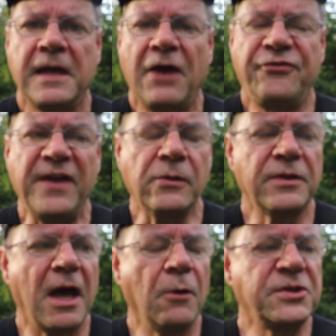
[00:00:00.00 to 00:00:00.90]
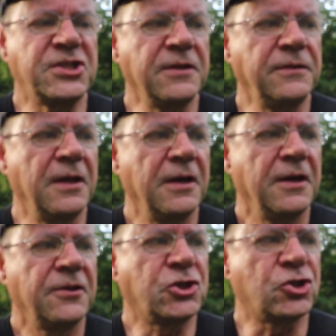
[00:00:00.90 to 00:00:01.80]
I felt that I was in
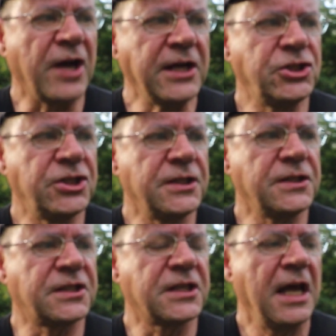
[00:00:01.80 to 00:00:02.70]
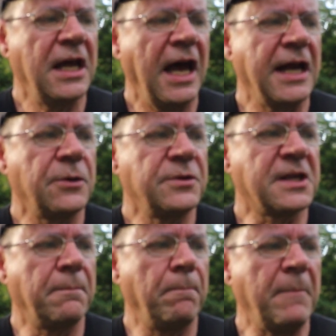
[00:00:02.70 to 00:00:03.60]
the trenches, and it was
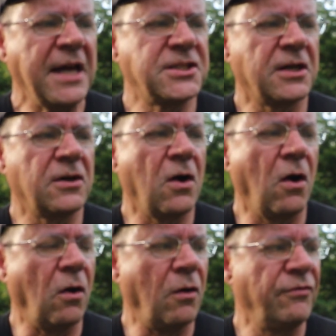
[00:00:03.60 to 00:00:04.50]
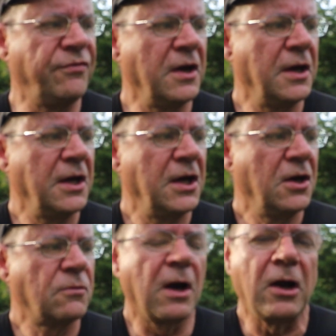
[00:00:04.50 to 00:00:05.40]
a matter of
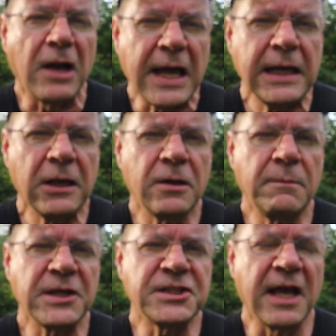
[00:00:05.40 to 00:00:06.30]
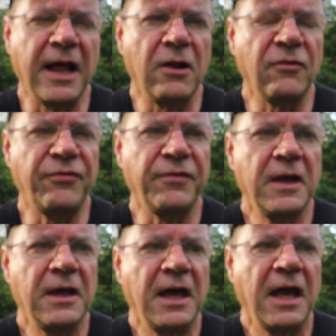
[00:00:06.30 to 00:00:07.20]
relying on myself
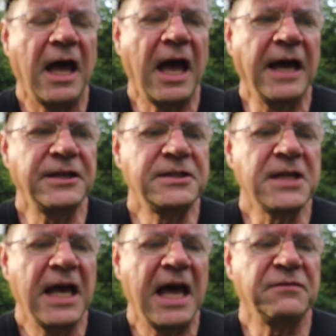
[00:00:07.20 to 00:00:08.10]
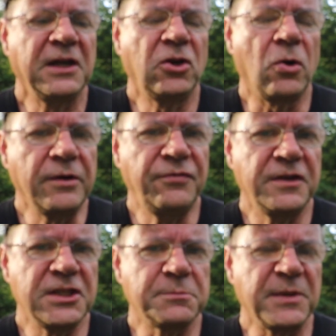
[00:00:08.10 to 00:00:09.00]
and having
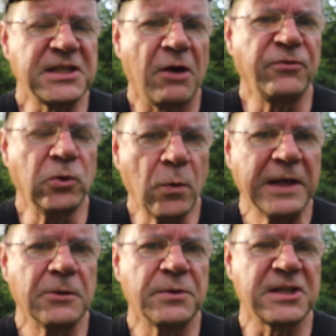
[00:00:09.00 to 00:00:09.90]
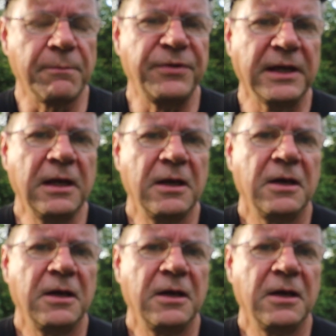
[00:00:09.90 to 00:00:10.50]
confidence in myself, knowing there was something